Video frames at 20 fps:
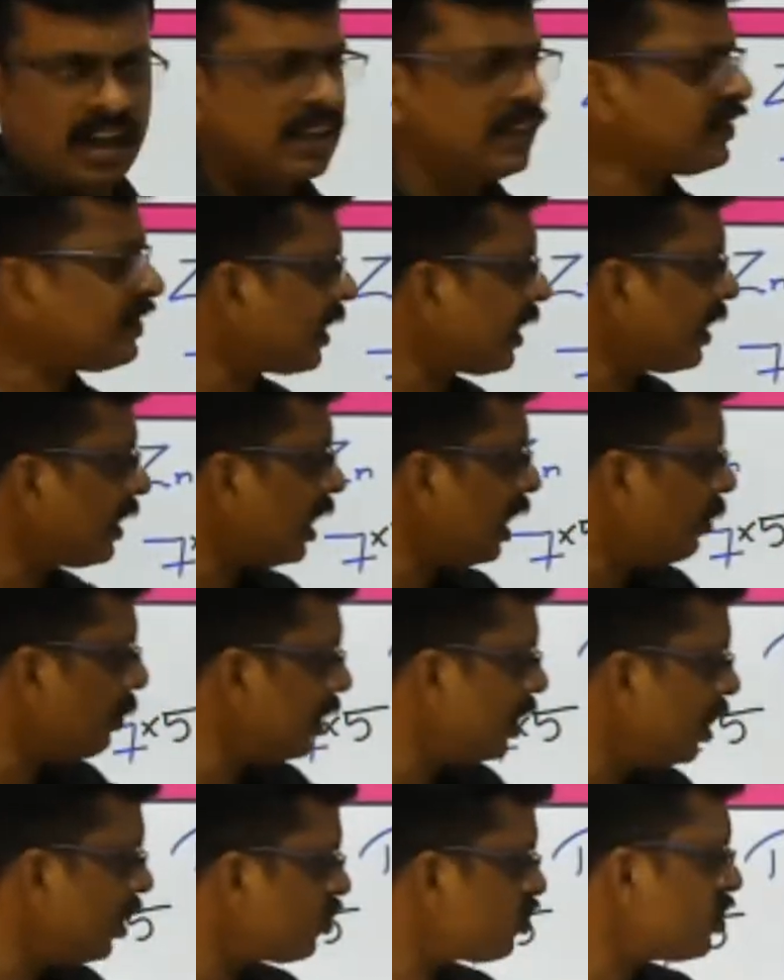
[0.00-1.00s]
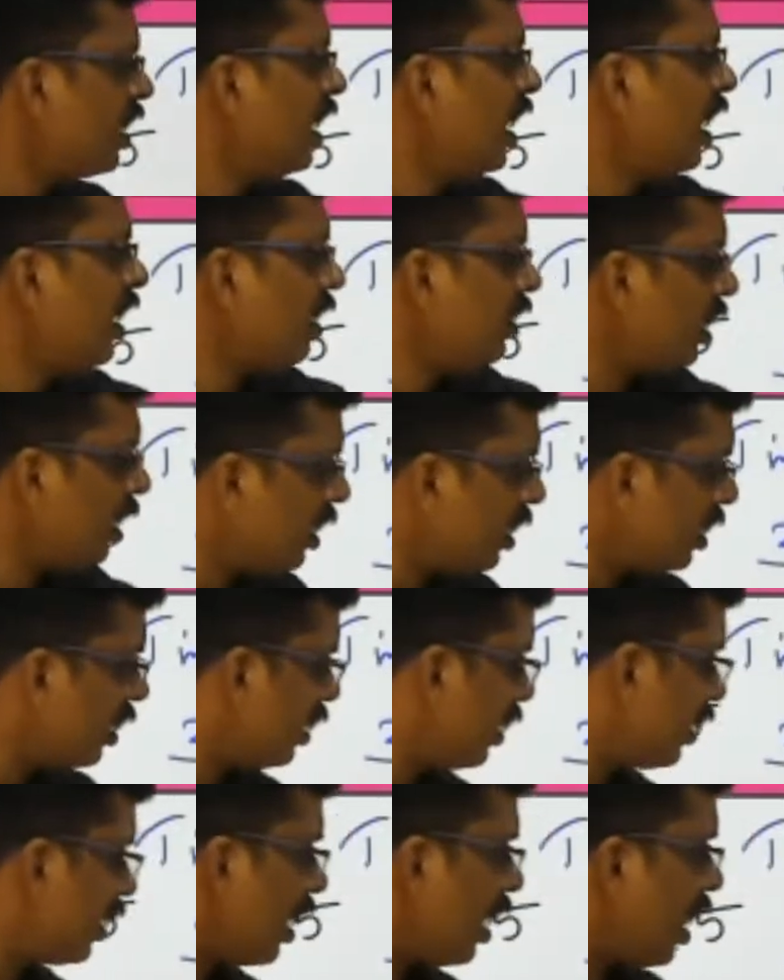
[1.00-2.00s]
The second element is,
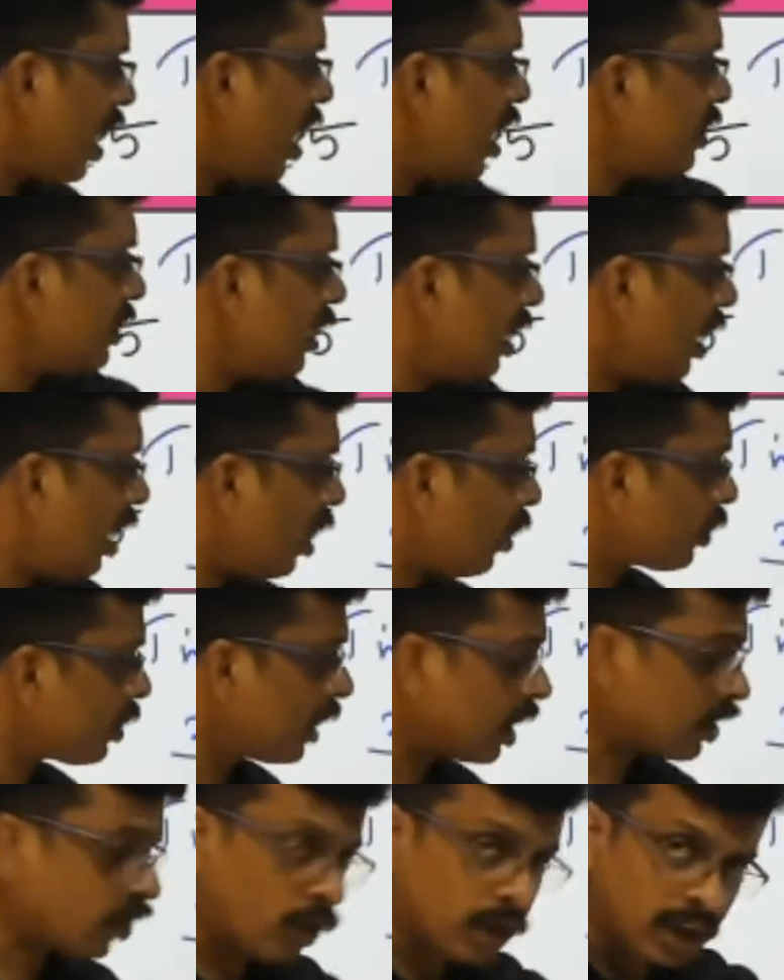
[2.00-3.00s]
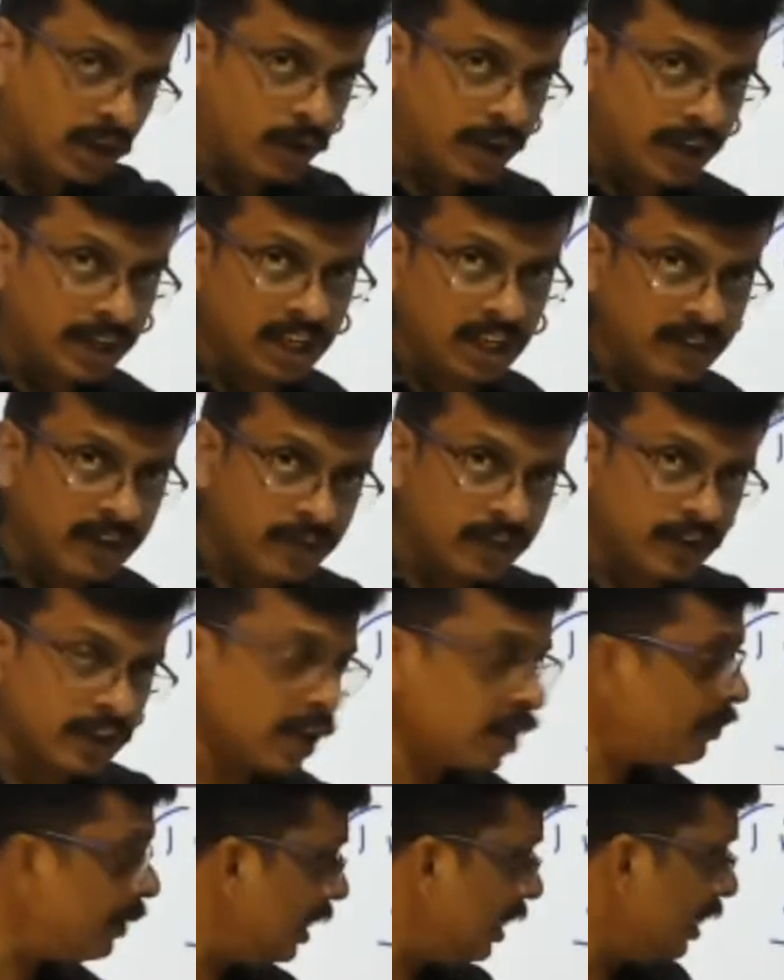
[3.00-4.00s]
the total quantity
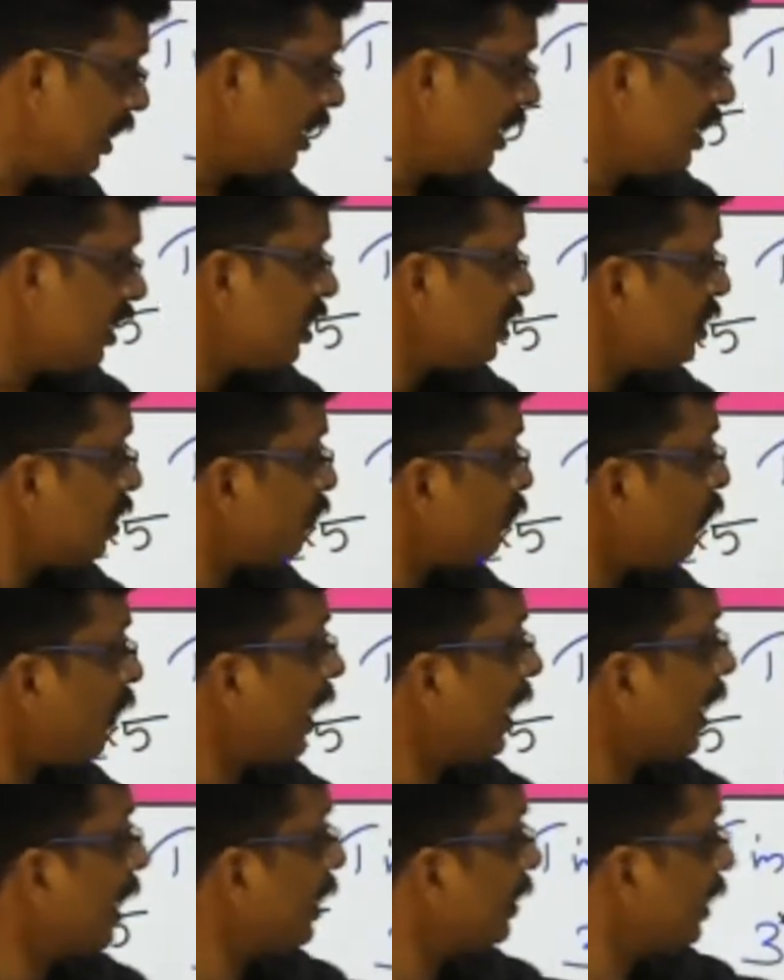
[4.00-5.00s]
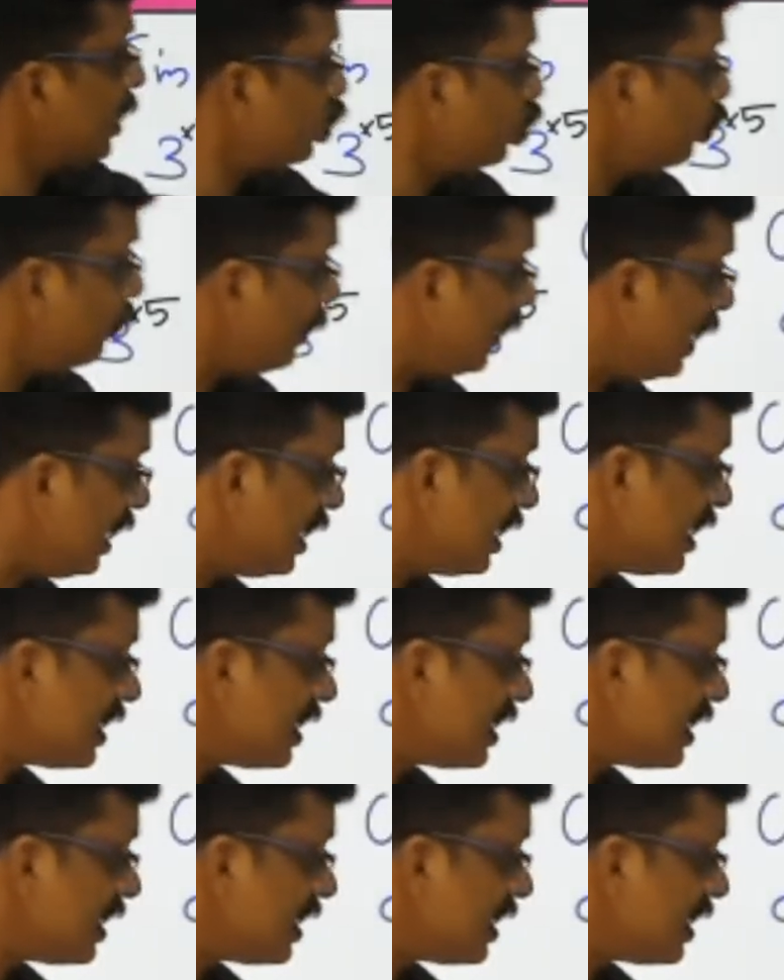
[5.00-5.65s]
definitely be, the 500 should be